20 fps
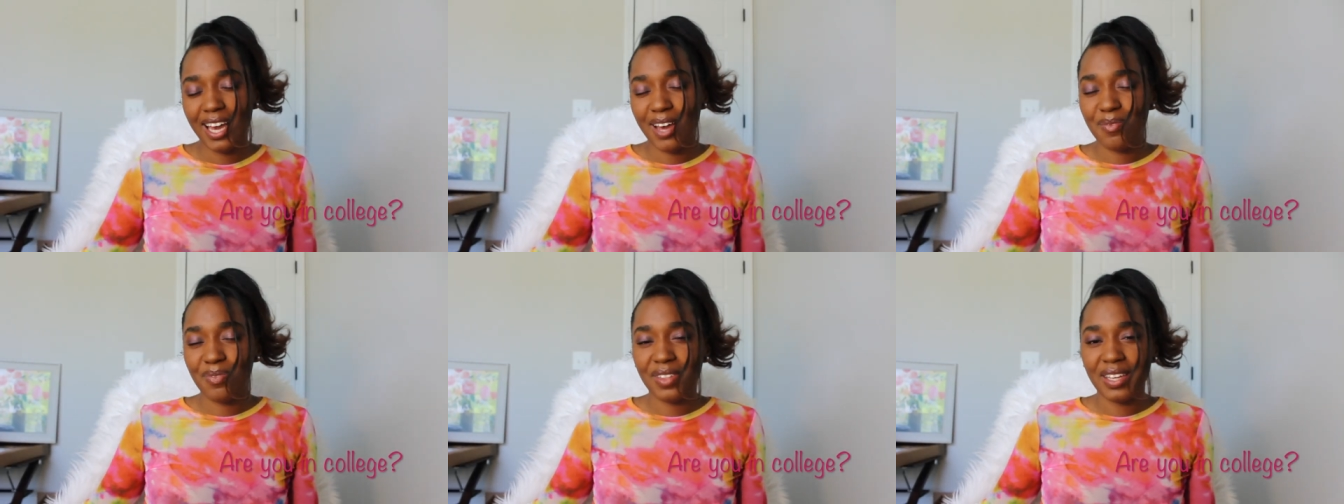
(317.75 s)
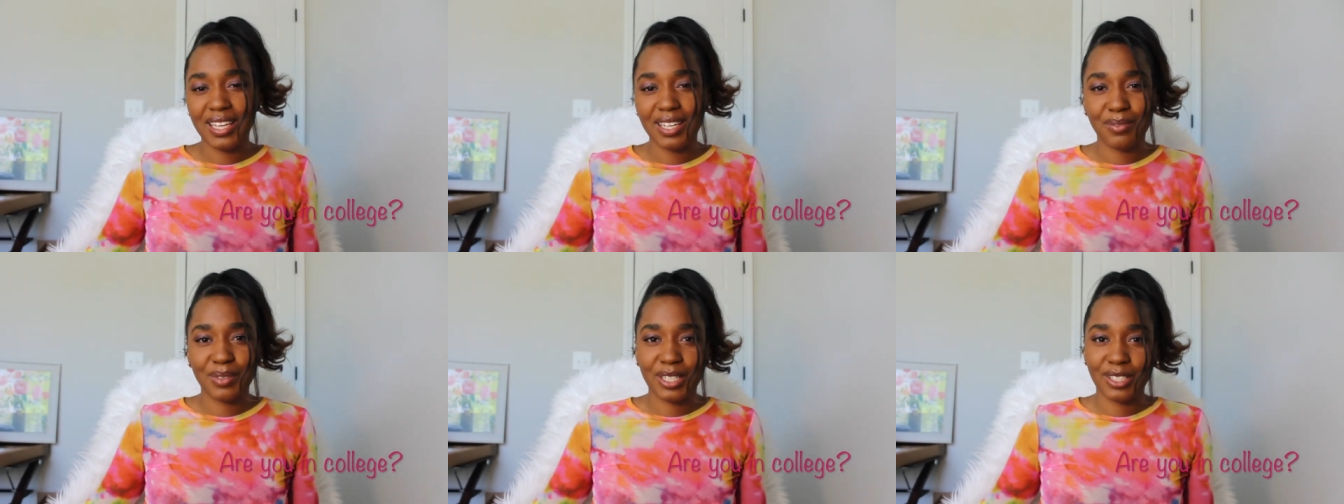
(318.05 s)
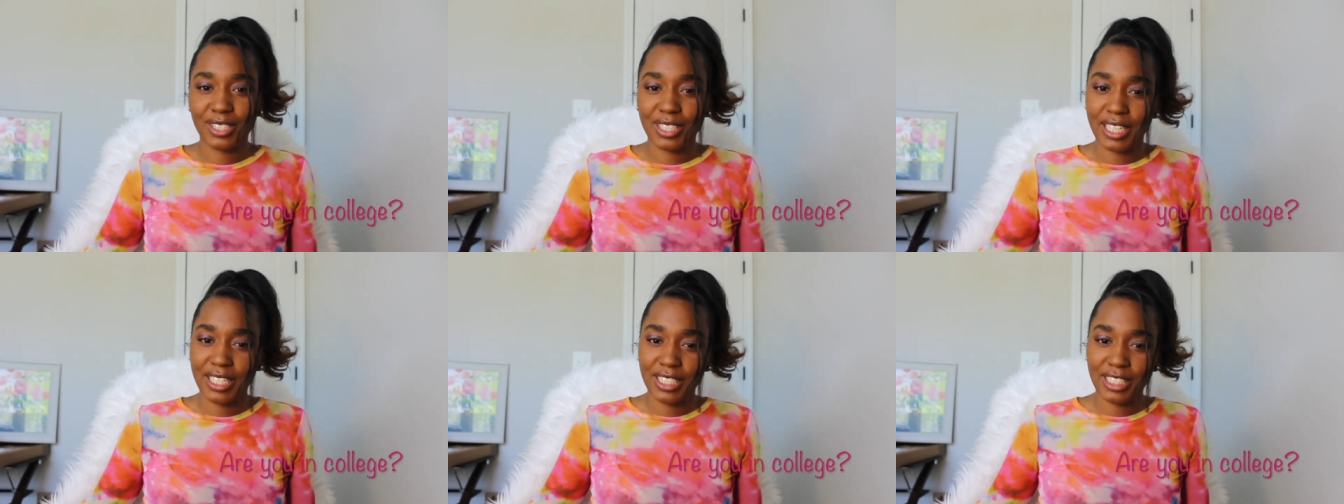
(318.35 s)
I'm thinking
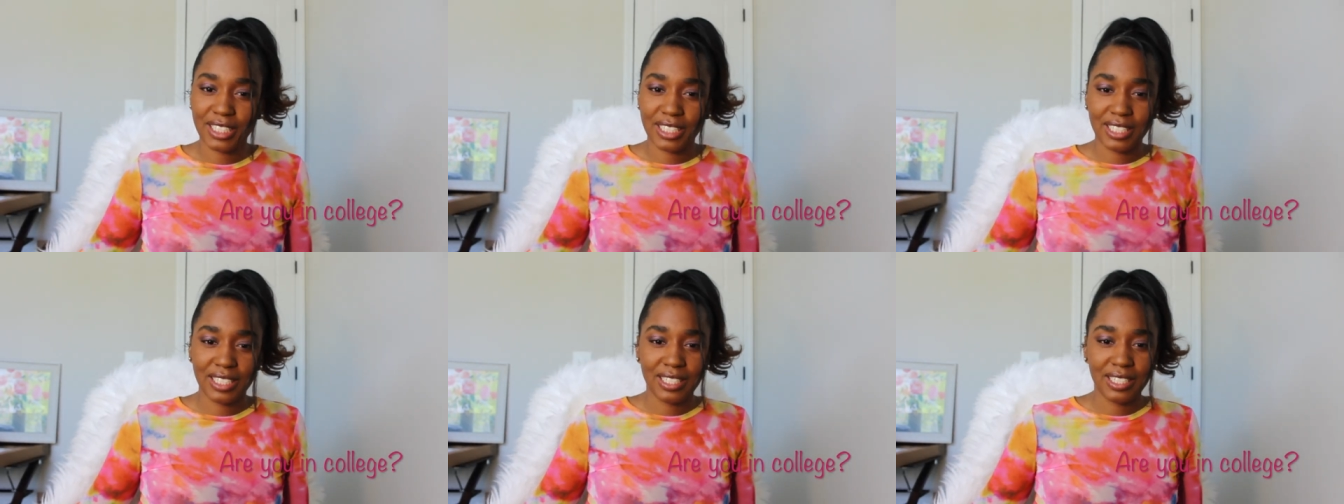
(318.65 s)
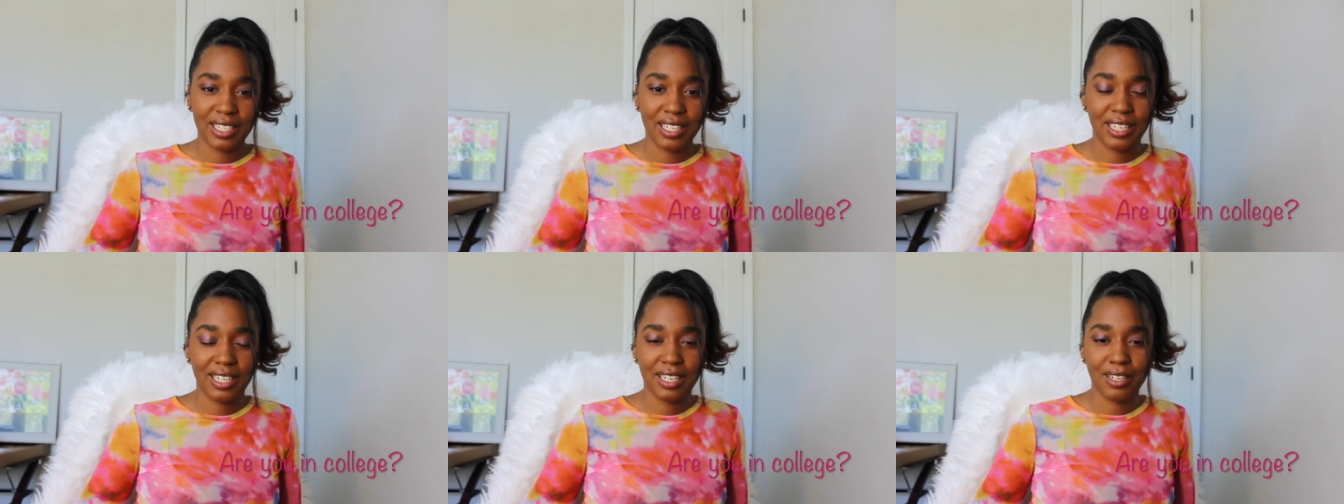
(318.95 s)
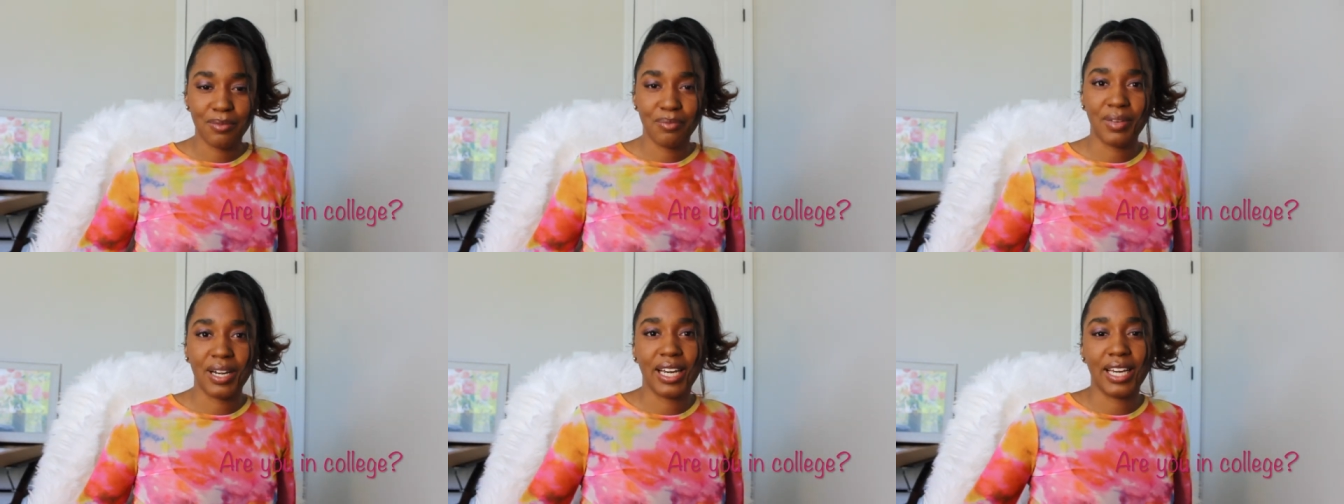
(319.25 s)
about changing
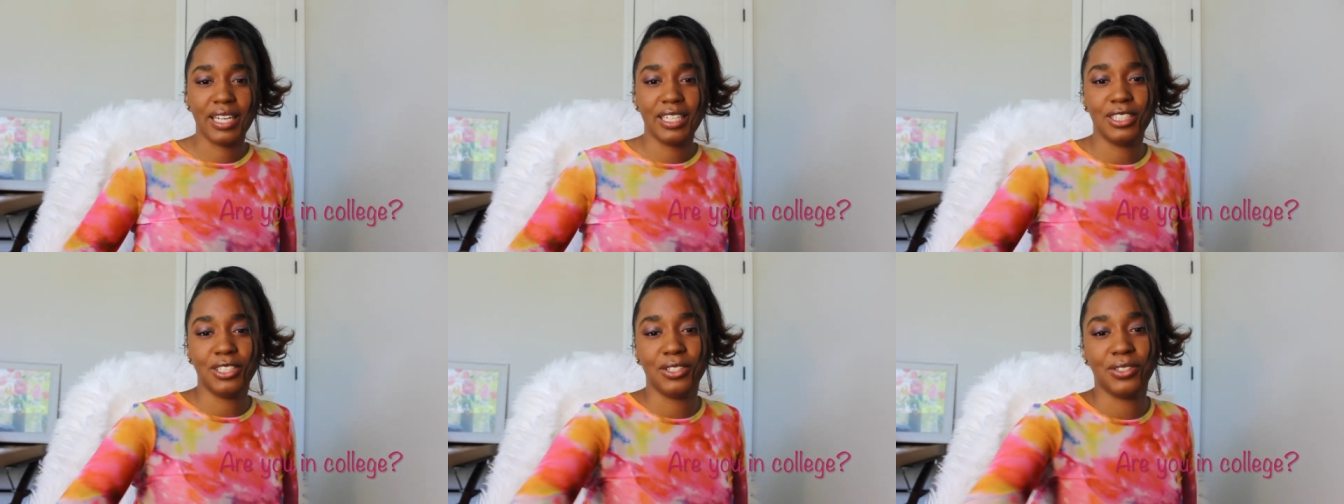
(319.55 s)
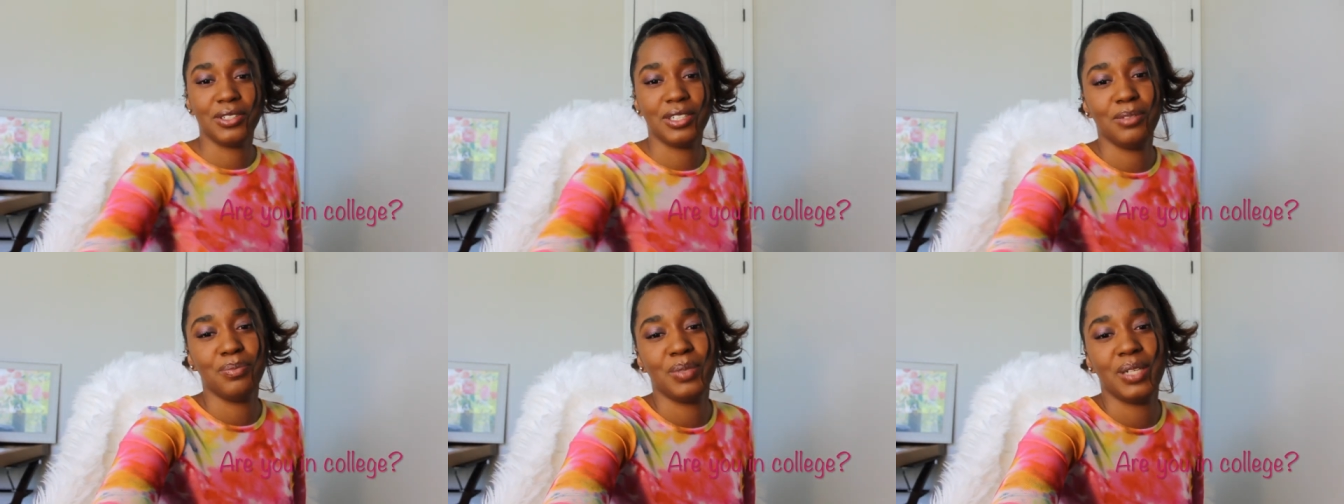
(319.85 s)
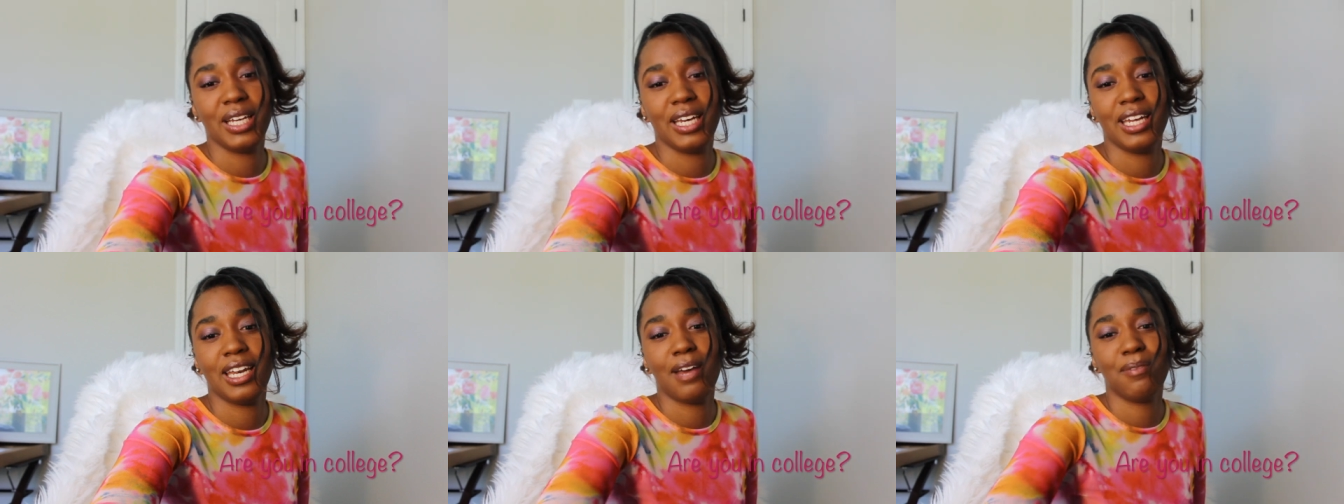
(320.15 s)
my degree
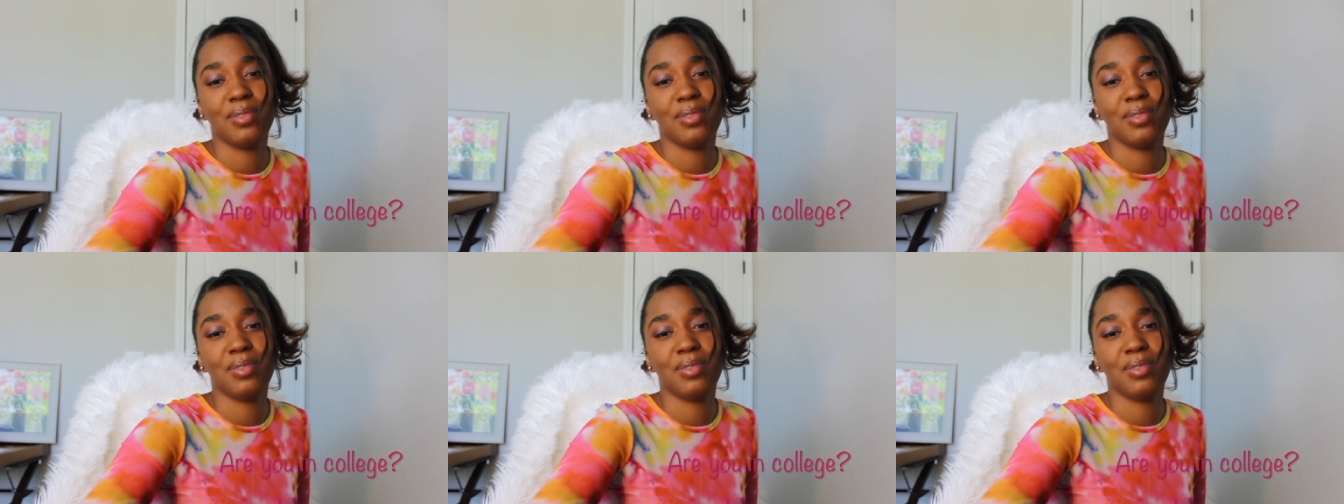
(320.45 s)
plan.